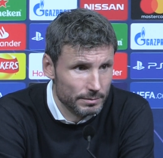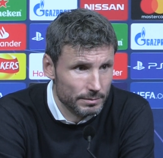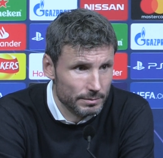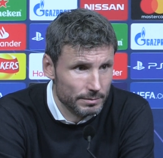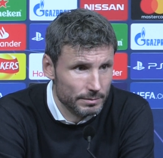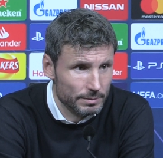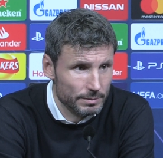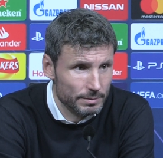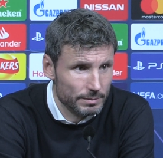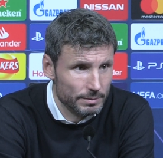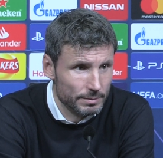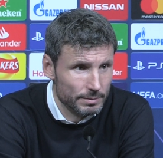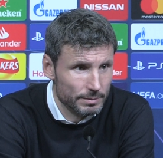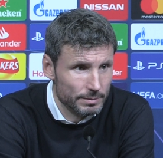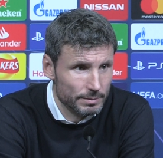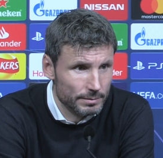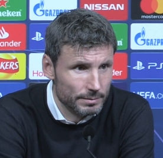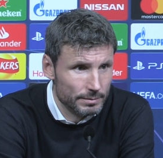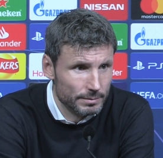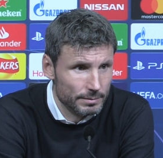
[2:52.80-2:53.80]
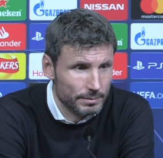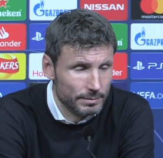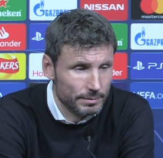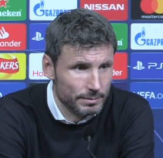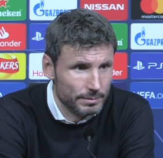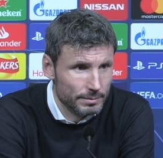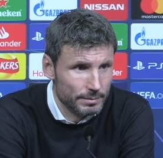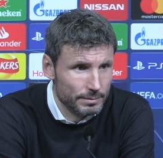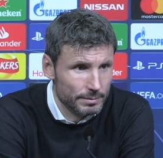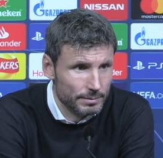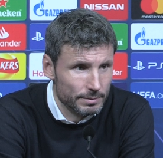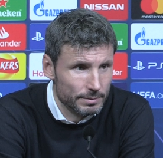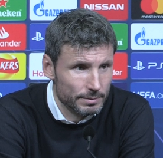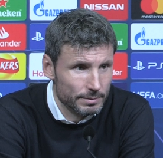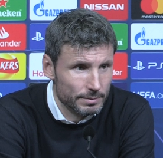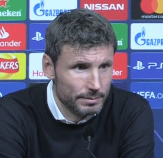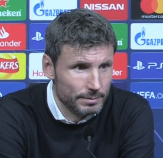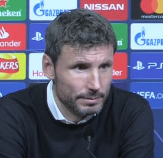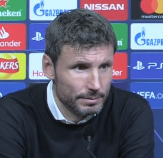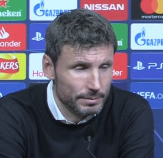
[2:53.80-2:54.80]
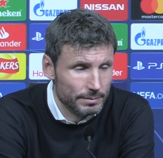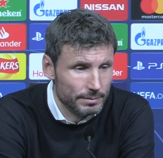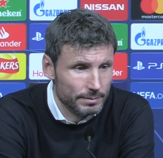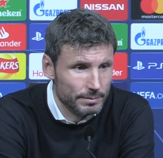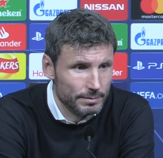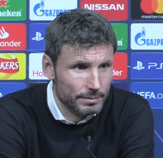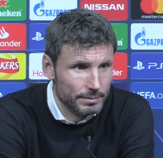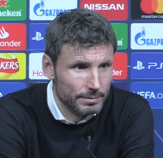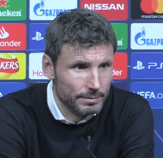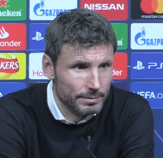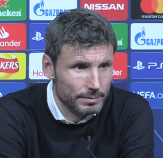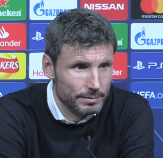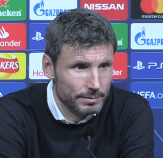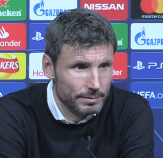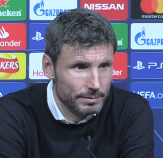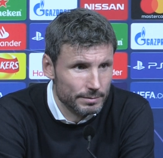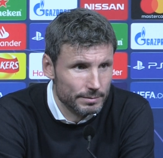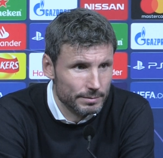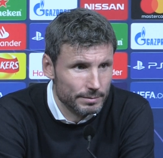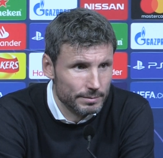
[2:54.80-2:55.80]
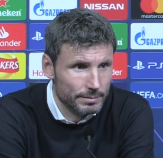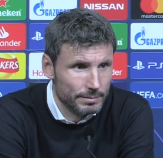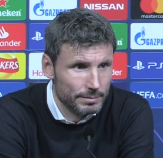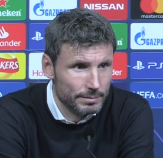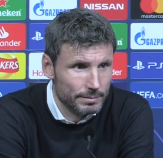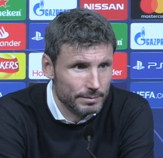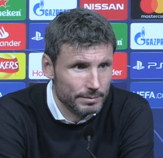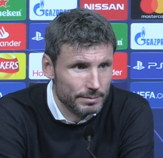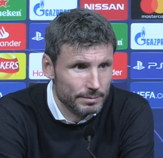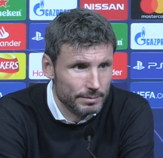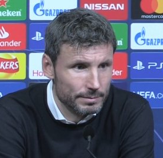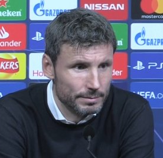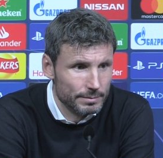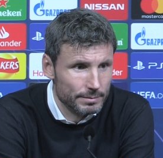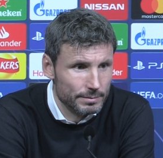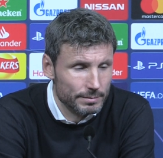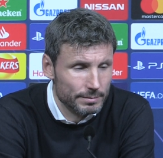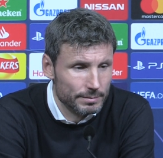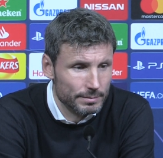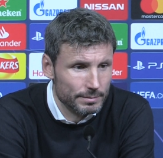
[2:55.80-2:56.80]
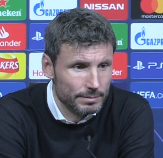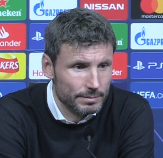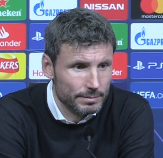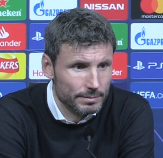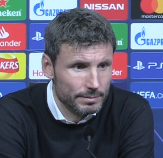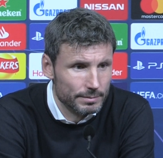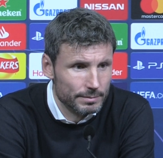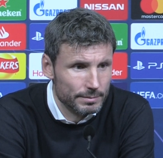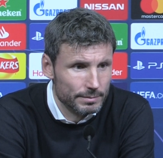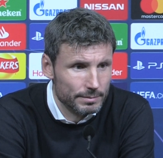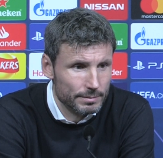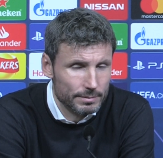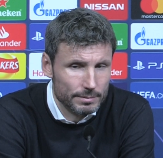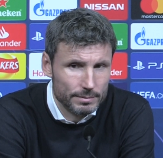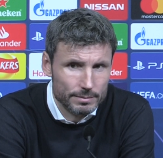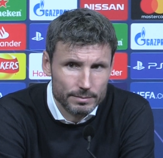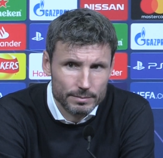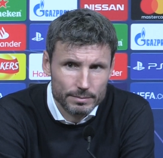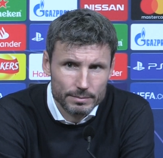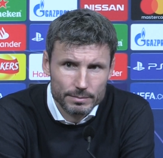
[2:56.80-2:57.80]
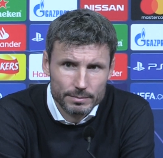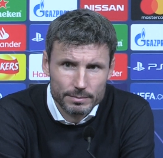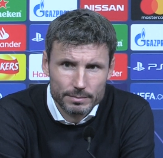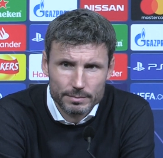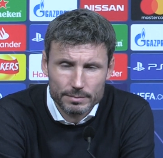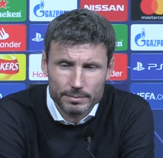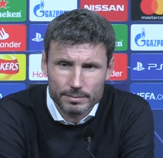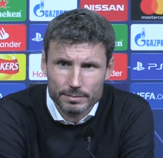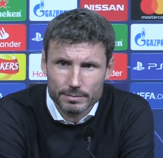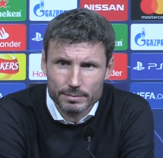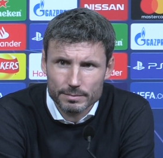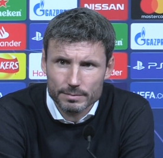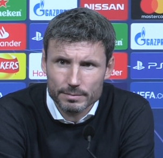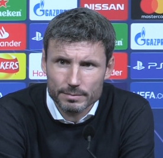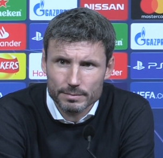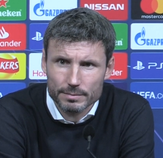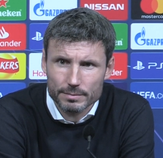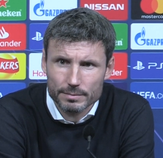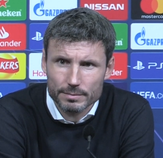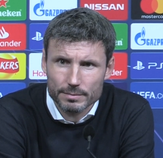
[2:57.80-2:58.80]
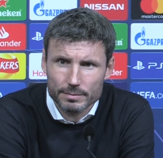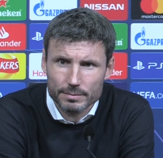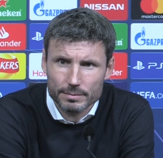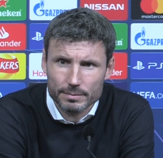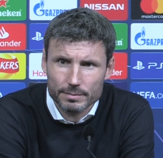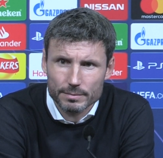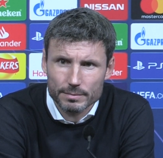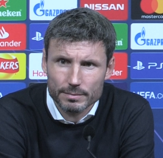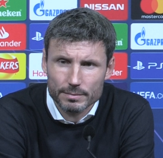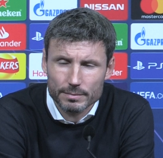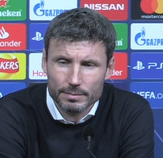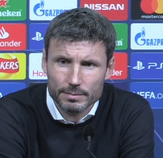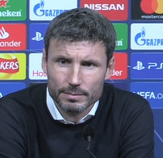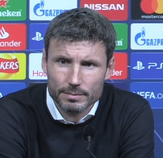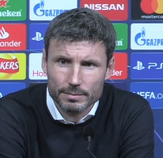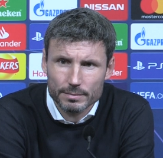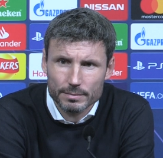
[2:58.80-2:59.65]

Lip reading: Nothing is said.